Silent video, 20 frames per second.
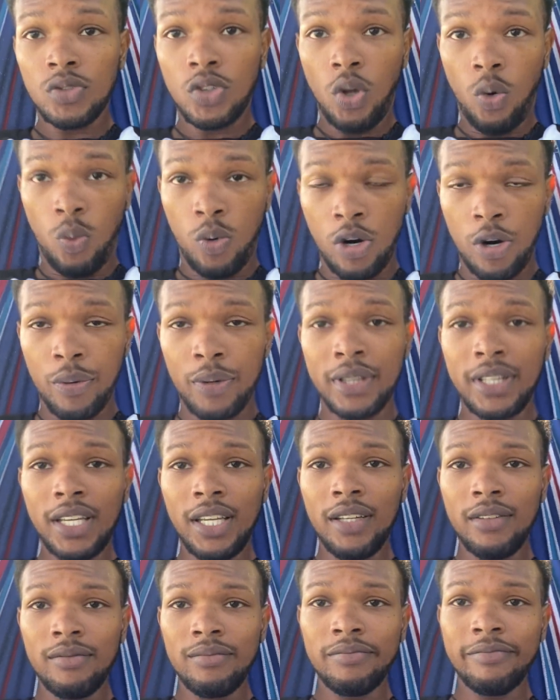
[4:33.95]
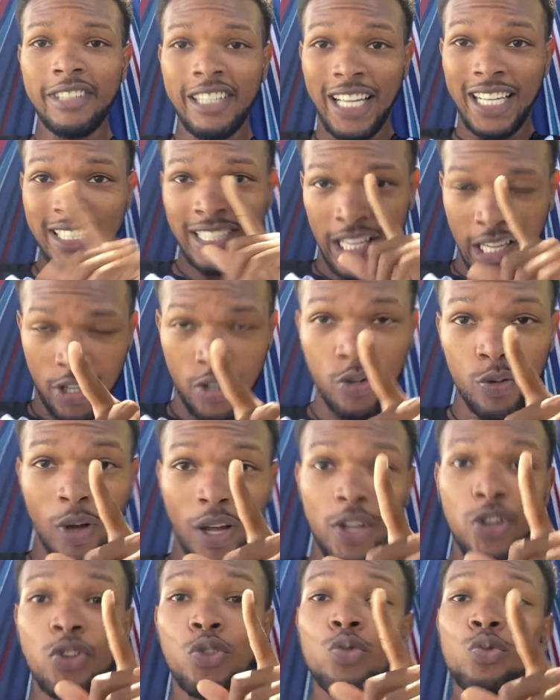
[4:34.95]
the world within, that's how
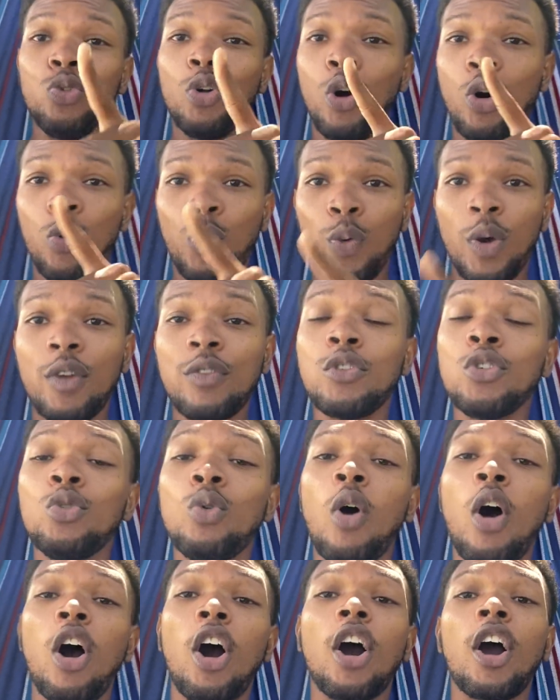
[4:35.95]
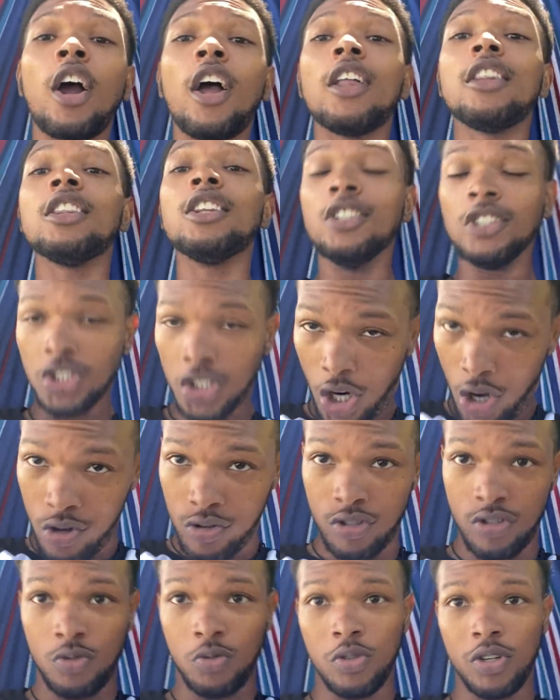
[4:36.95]
you know if you are the
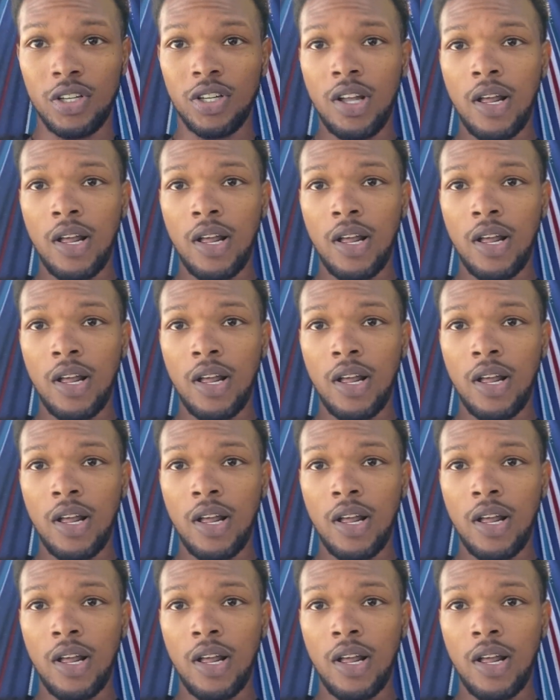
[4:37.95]
chosen